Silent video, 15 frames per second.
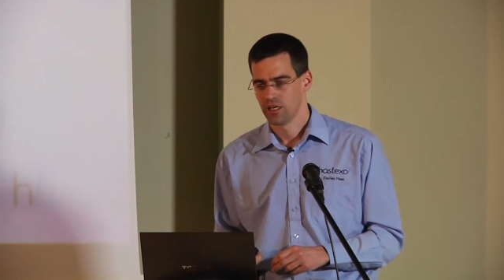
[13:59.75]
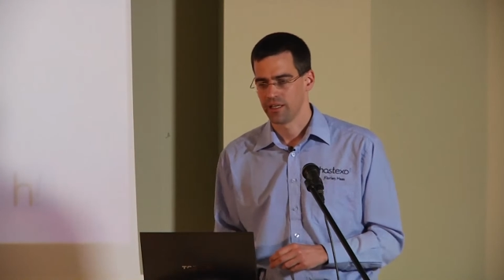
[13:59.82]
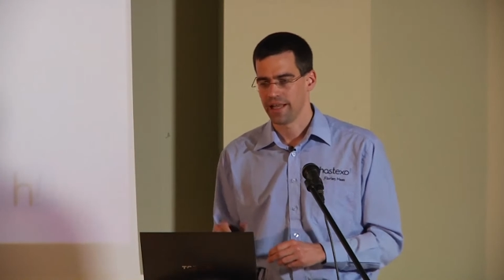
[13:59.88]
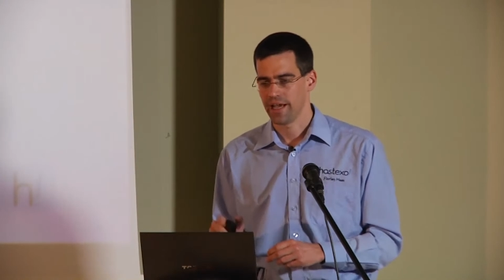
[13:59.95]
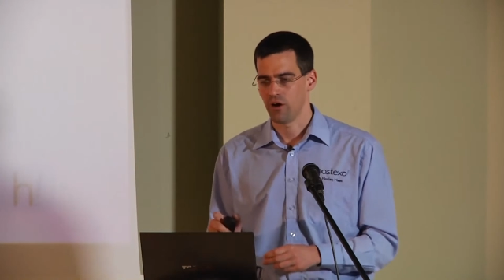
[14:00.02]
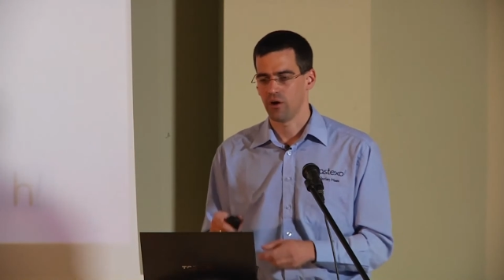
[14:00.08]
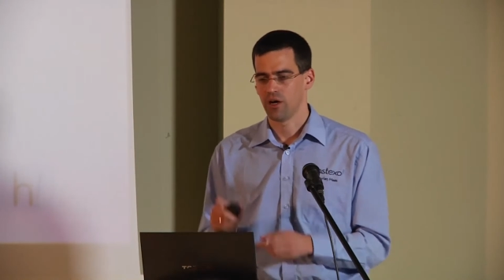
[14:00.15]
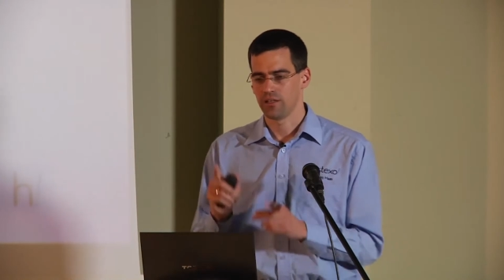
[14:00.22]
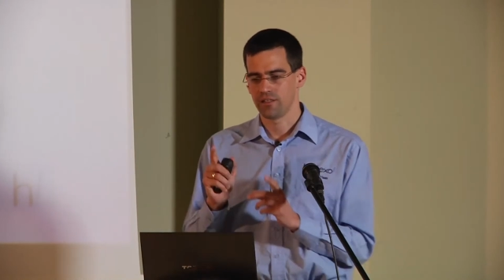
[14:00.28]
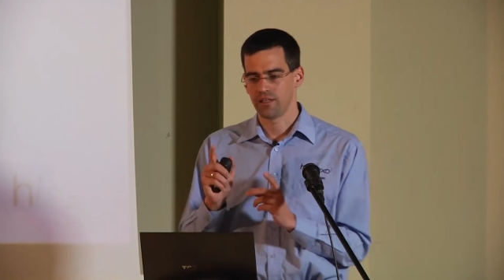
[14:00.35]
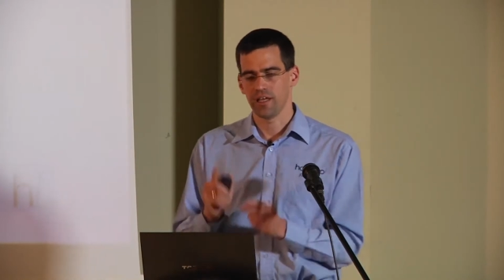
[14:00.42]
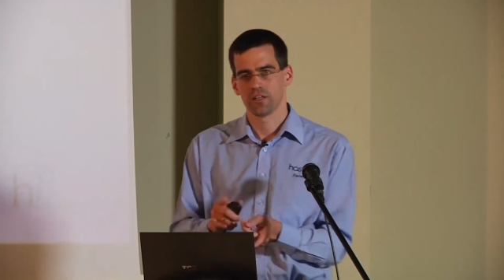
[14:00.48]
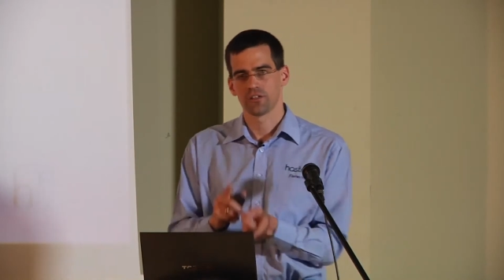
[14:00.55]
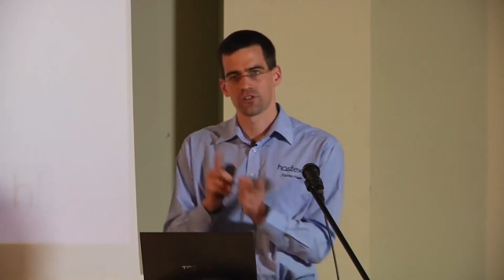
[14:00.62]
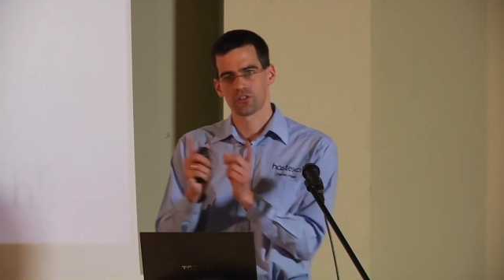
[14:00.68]
Now, a
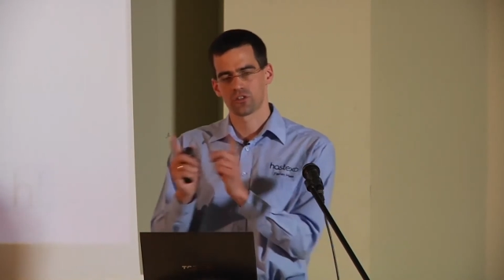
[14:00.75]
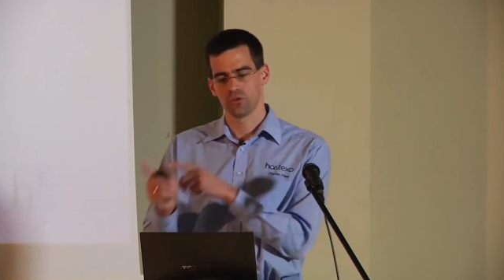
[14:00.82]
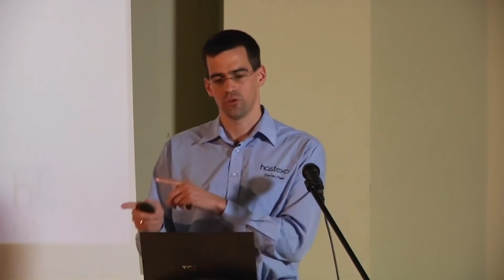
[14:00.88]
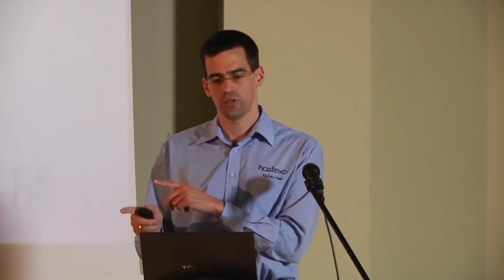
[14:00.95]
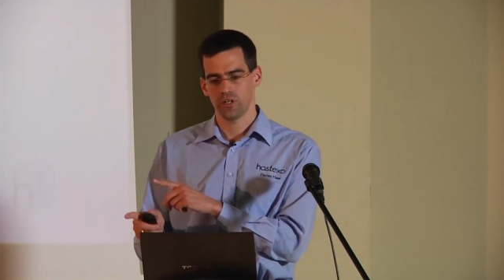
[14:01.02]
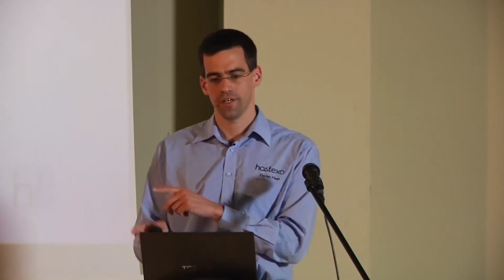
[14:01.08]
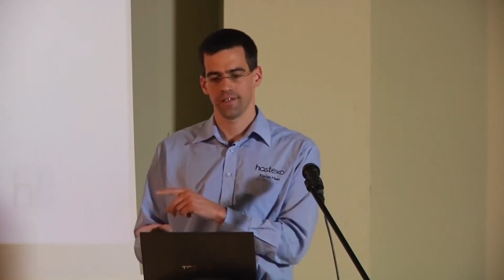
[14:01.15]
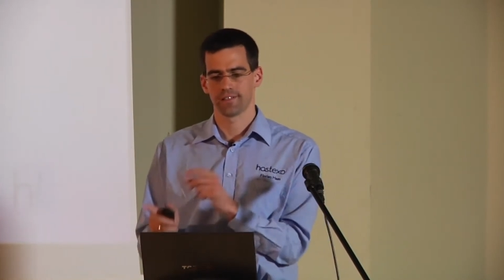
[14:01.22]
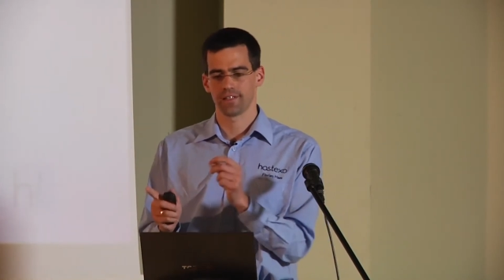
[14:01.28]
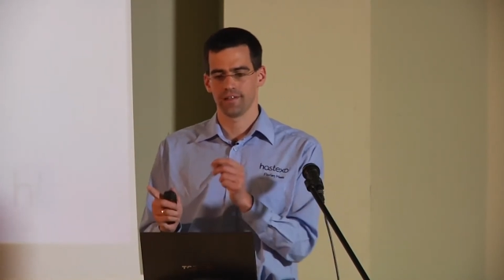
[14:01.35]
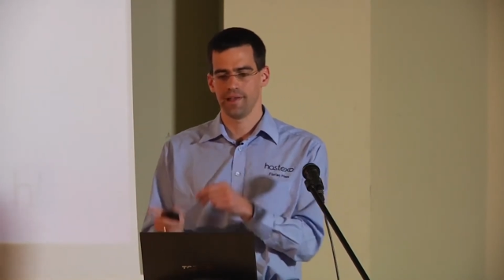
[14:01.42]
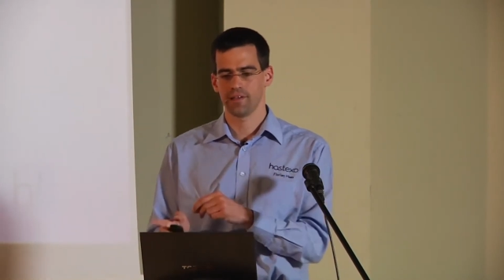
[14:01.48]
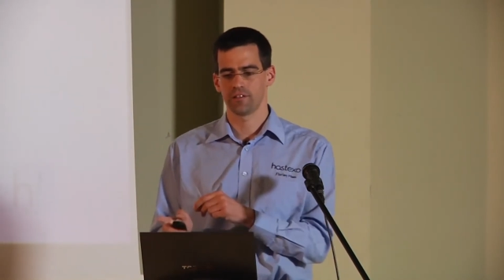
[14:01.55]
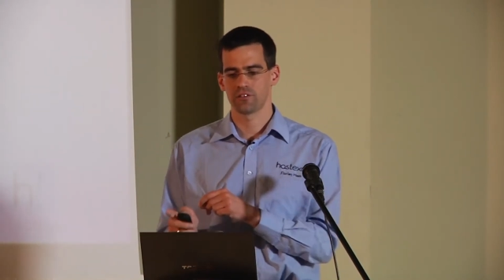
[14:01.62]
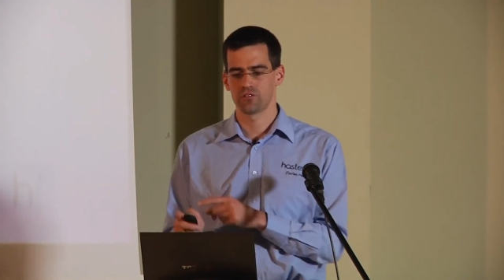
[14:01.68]
data store is
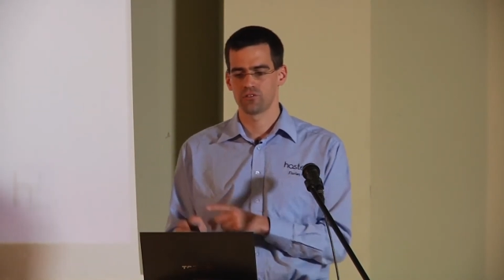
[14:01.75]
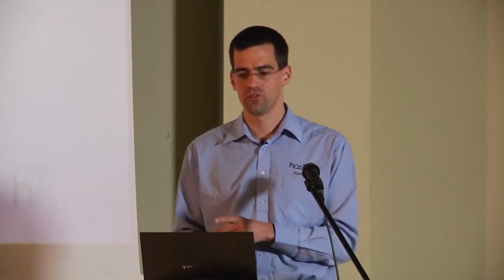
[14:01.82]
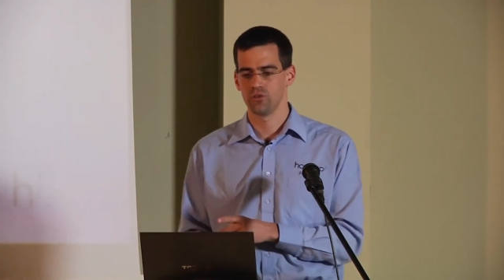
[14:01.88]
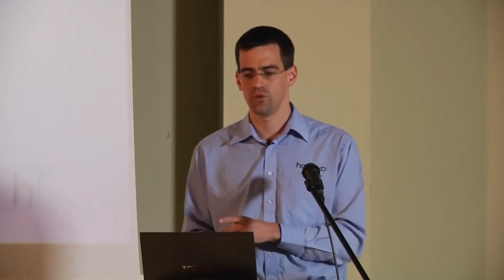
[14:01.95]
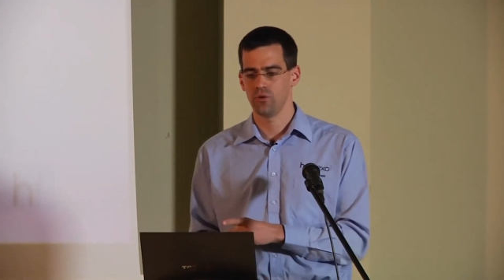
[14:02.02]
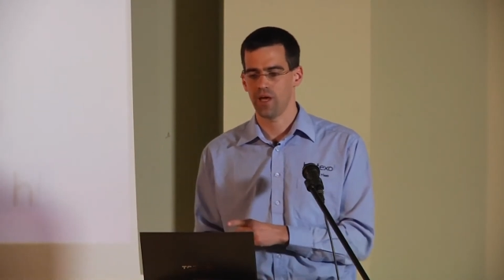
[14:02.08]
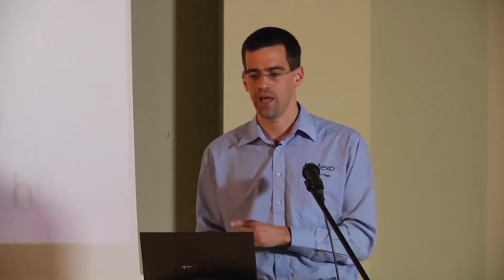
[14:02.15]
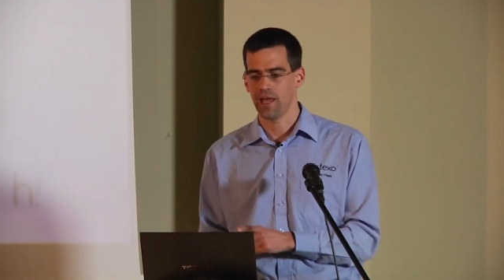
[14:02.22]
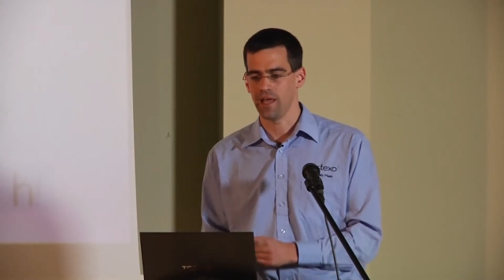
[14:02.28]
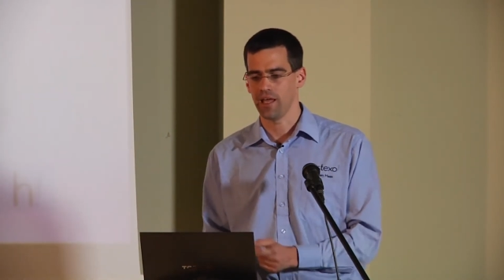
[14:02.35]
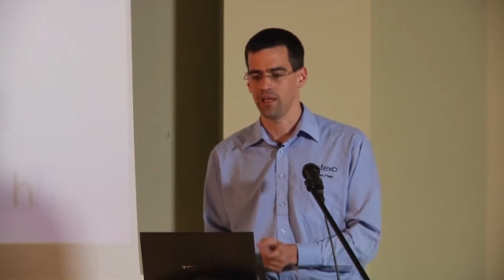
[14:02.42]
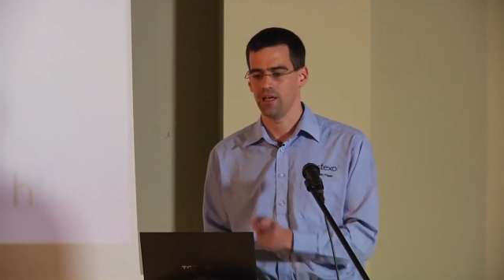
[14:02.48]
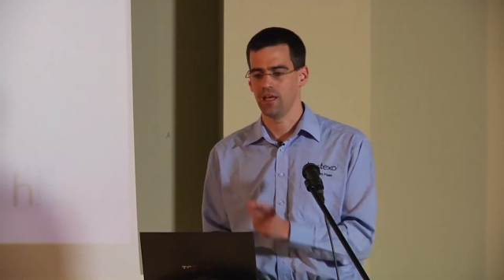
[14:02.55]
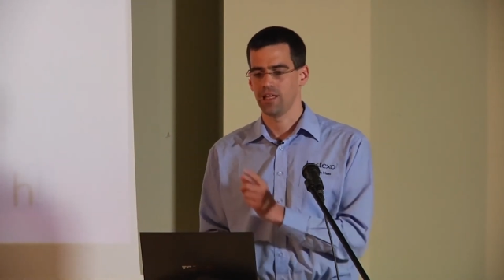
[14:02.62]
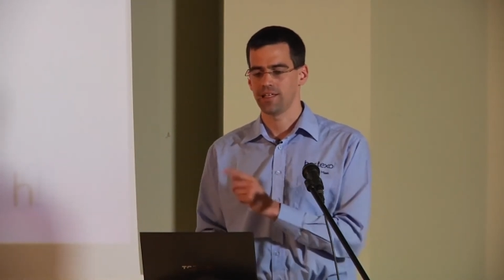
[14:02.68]
linked to
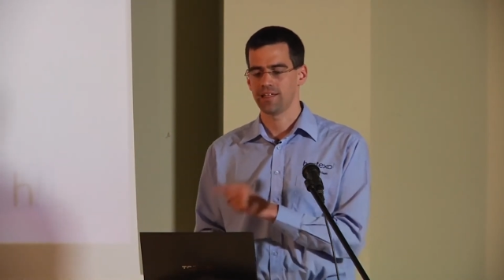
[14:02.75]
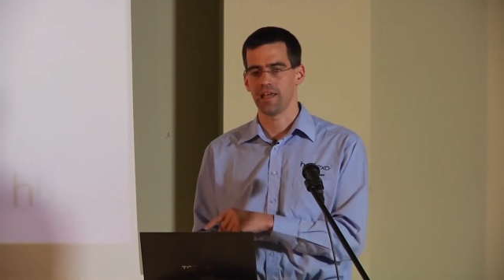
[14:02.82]
a